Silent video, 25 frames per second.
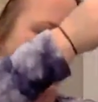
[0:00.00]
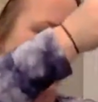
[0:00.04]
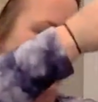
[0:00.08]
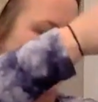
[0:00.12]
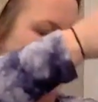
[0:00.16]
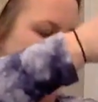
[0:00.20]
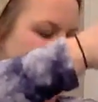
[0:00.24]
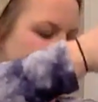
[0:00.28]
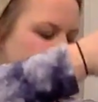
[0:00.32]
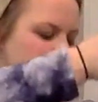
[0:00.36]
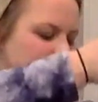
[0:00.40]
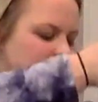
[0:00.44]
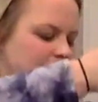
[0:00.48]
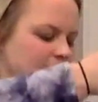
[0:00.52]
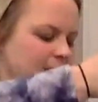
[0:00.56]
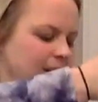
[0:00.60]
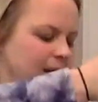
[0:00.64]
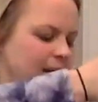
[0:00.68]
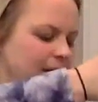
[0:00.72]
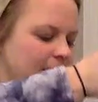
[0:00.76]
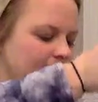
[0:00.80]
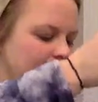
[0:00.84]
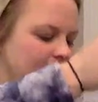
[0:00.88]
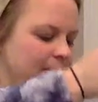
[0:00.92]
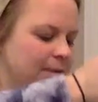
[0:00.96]
All right, so now
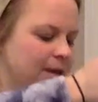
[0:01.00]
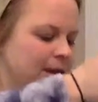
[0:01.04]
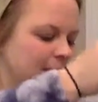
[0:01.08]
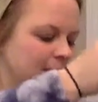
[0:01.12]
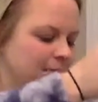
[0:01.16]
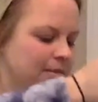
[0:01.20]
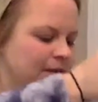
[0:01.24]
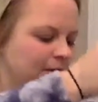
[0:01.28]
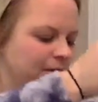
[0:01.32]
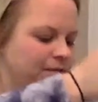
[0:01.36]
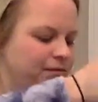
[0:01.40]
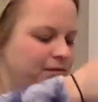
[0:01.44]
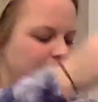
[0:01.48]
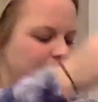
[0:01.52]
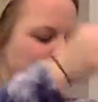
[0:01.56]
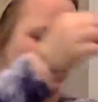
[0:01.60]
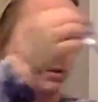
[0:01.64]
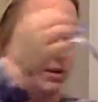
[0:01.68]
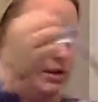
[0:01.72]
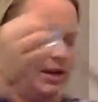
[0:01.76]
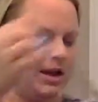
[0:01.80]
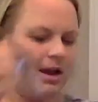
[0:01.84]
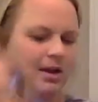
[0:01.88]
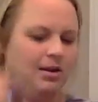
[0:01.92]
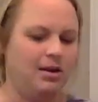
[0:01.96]
that I'm getting my
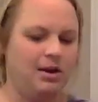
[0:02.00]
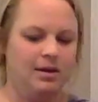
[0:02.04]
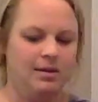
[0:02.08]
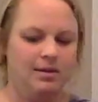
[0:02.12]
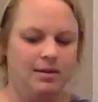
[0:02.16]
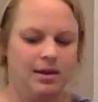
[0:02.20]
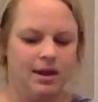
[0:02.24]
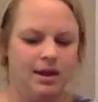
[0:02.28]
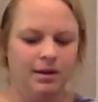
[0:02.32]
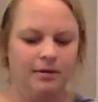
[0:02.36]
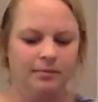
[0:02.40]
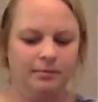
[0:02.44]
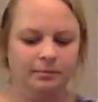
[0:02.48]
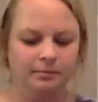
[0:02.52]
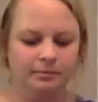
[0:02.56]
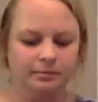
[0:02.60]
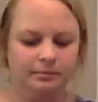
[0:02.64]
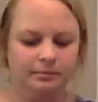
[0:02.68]
food down in there,